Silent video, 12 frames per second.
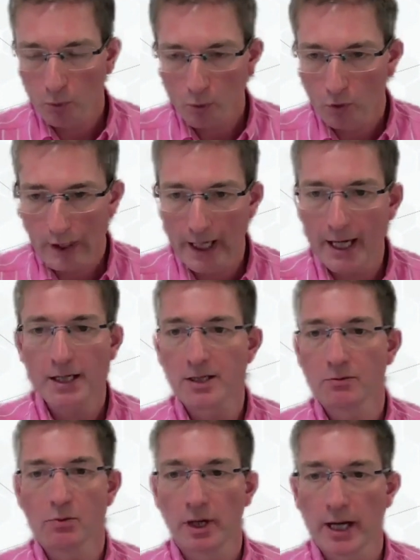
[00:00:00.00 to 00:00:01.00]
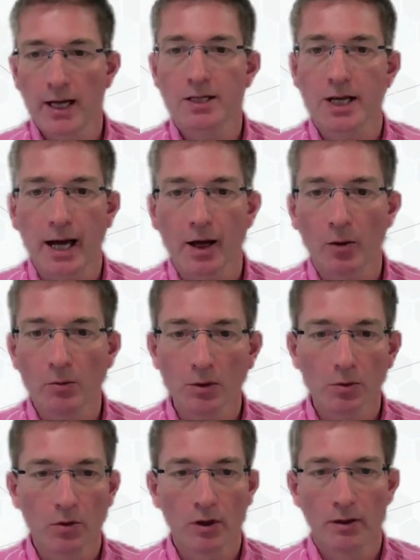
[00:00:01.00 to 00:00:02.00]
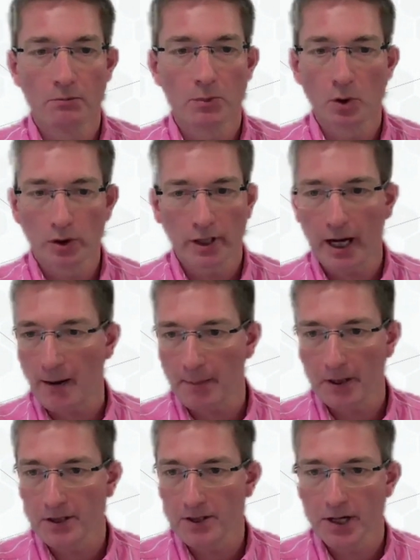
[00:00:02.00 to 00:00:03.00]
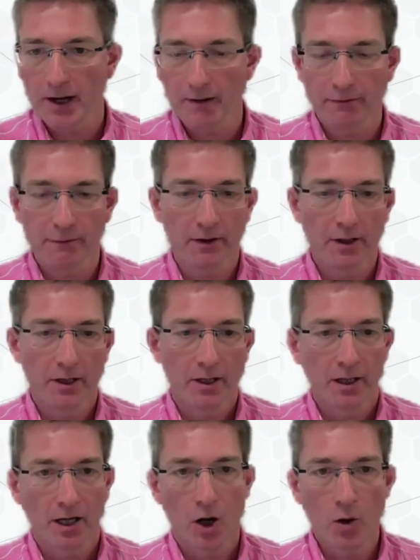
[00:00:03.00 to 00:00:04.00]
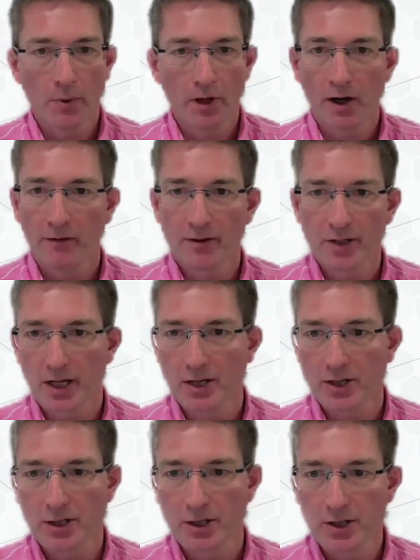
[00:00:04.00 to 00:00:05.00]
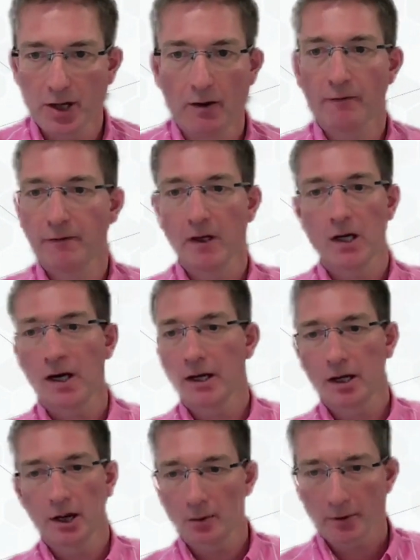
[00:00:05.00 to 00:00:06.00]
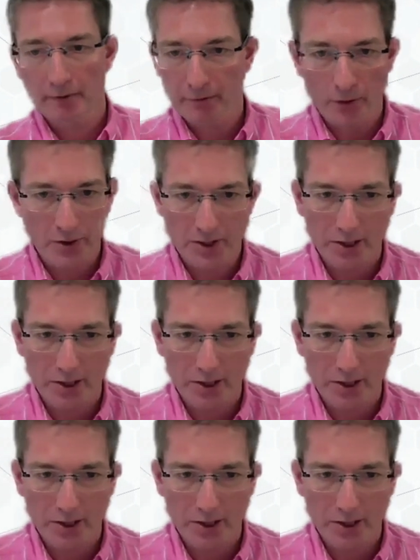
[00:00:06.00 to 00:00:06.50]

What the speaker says: we're here to help. We're more than happy to have open conversations. Don't feel like you're going to be forced